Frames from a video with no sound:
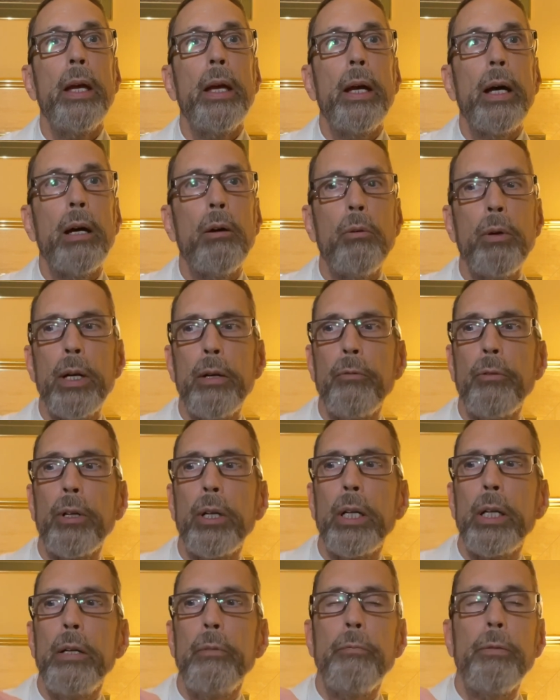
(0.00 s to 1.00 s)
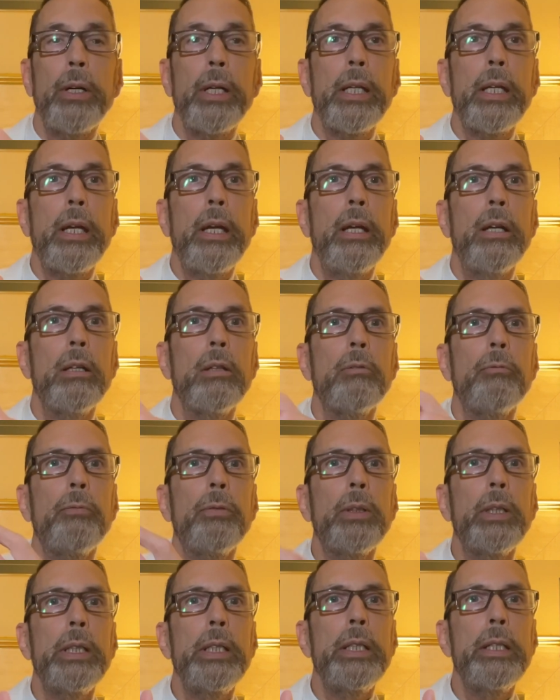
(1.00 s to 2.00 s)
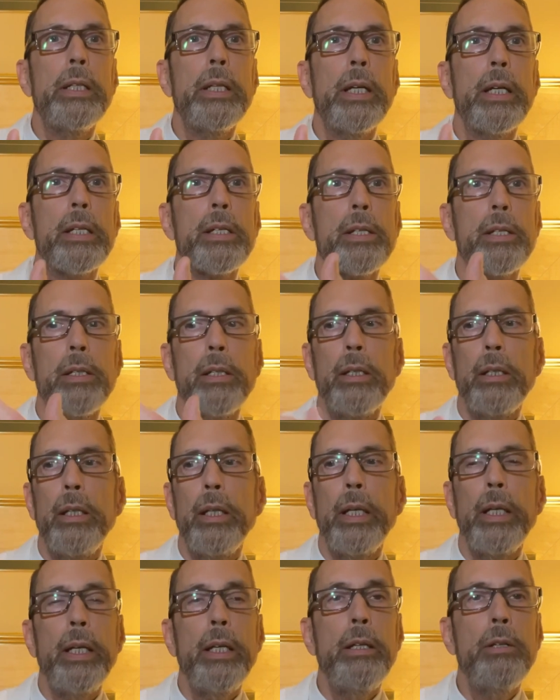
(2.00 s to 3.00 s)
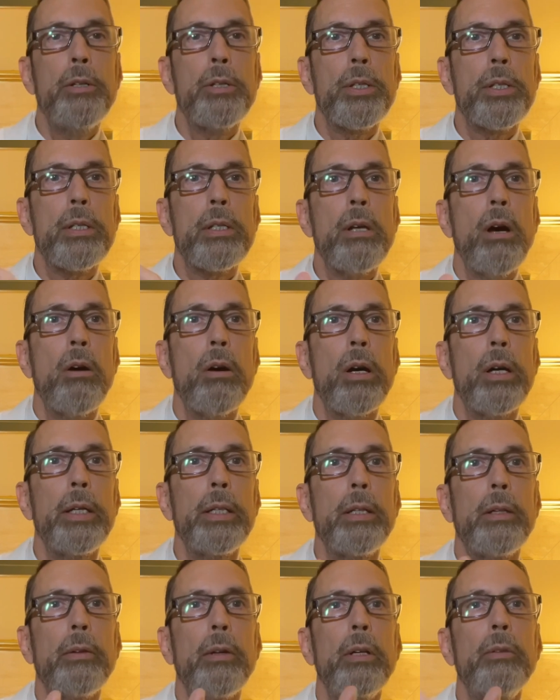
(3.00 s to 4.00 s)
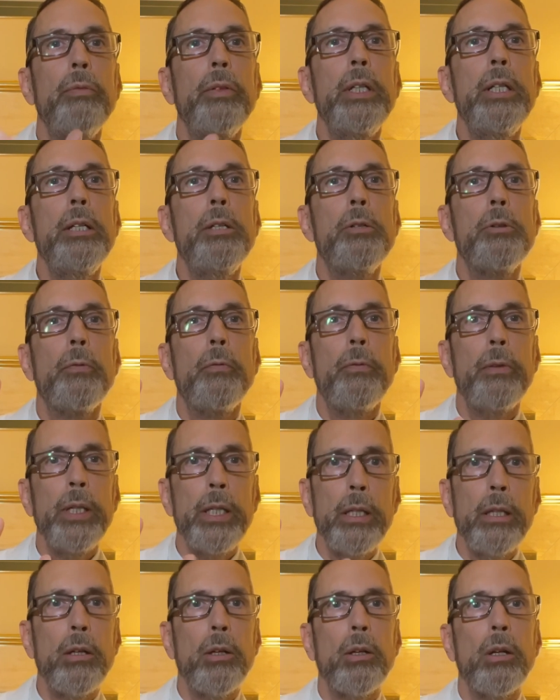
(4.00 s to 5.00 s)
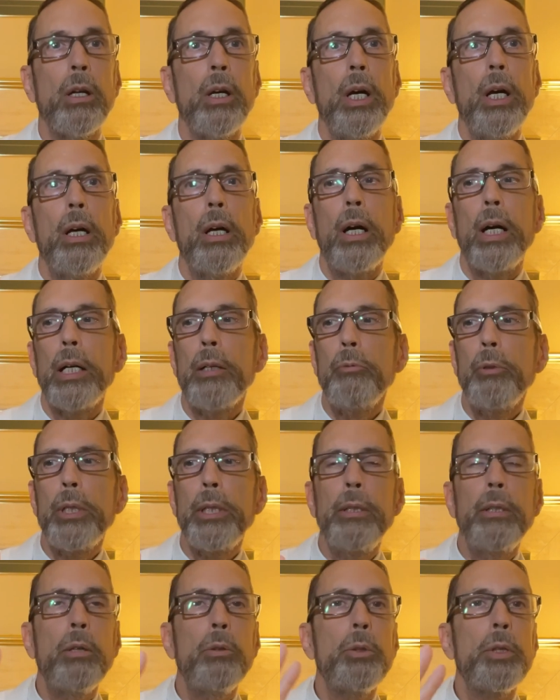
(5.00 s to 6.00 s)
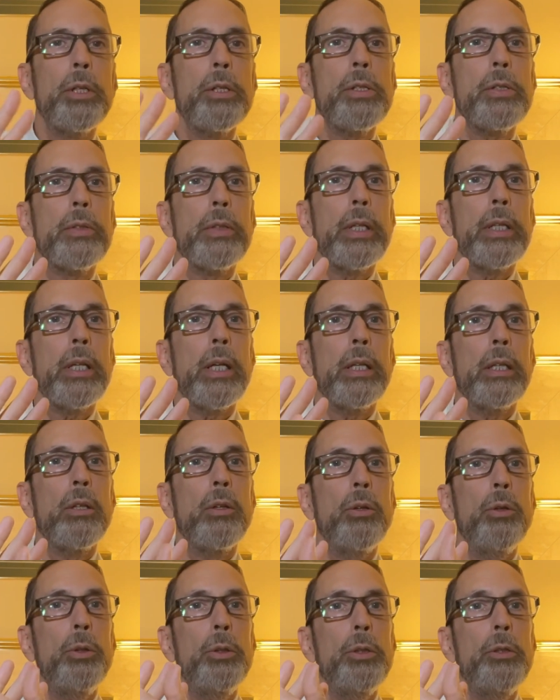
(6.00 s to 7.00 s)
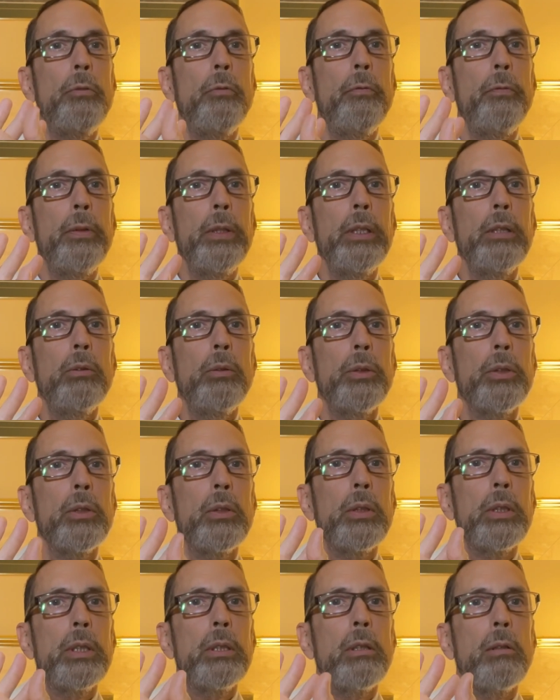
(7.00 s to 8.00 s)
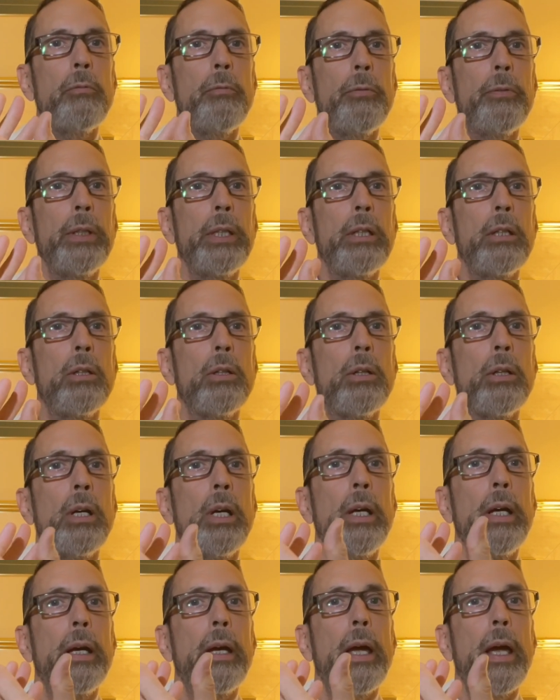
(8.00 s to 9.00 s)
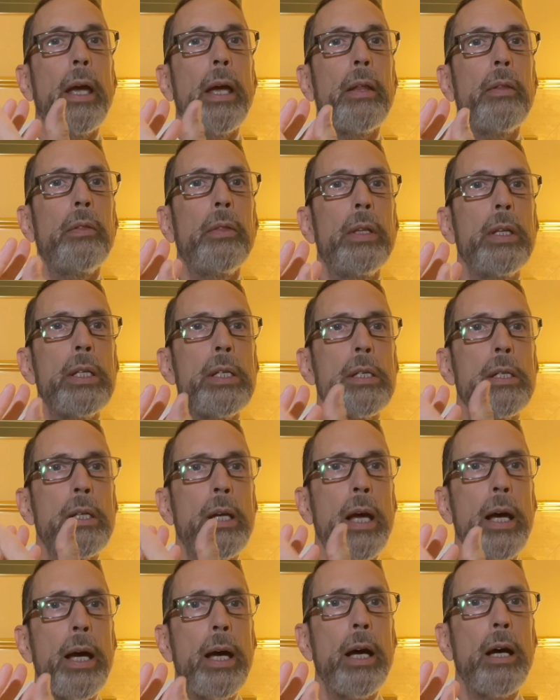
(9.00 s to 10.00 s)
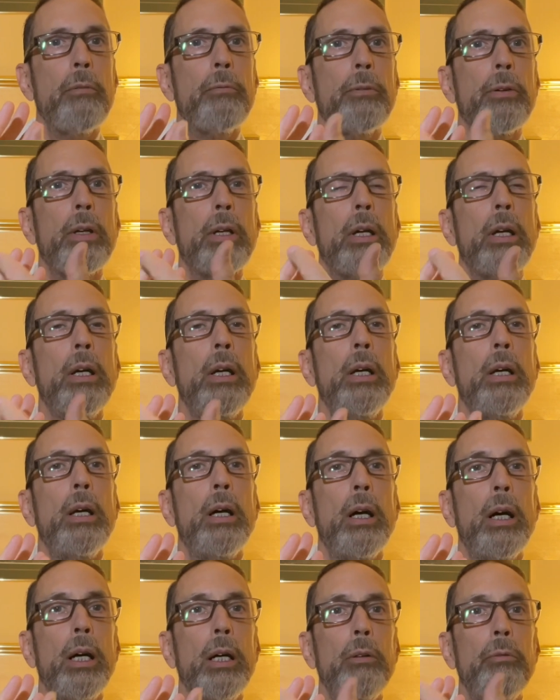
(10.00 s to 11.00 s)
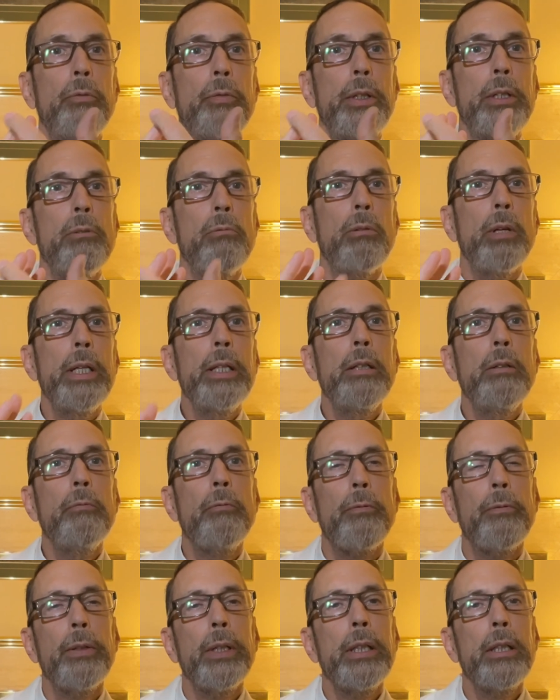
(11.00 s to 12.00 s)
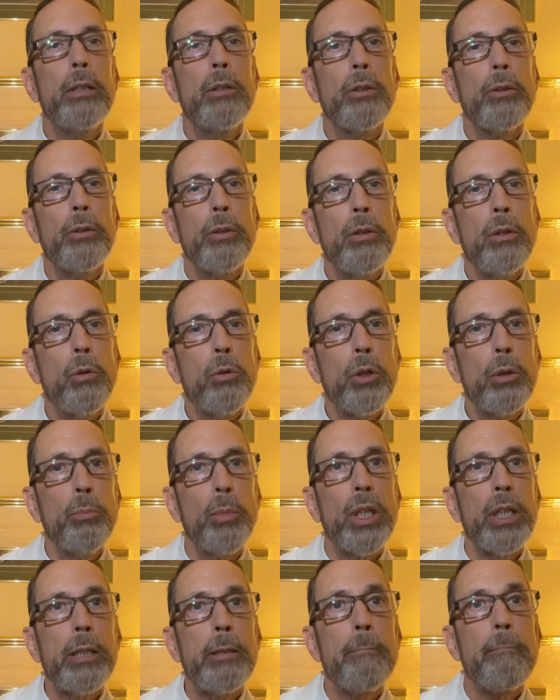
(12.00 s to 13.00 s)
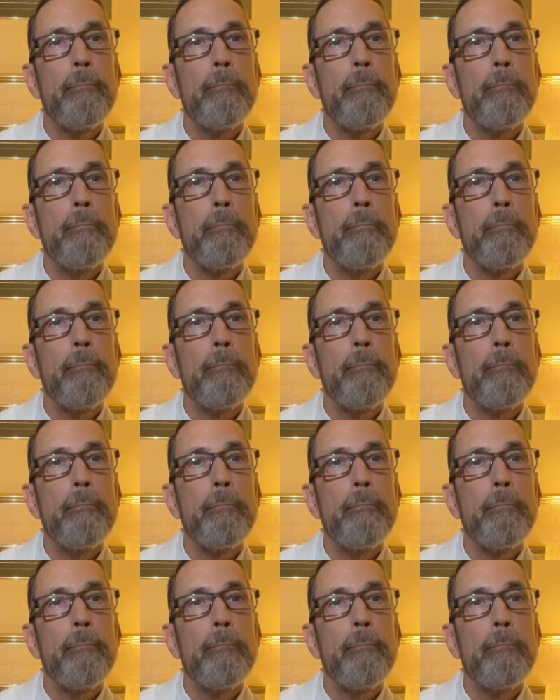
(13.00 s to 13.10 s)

However, if I carefully tested each side of each finger, I would notice that I could feel the little finger and this half of the ring finger normally.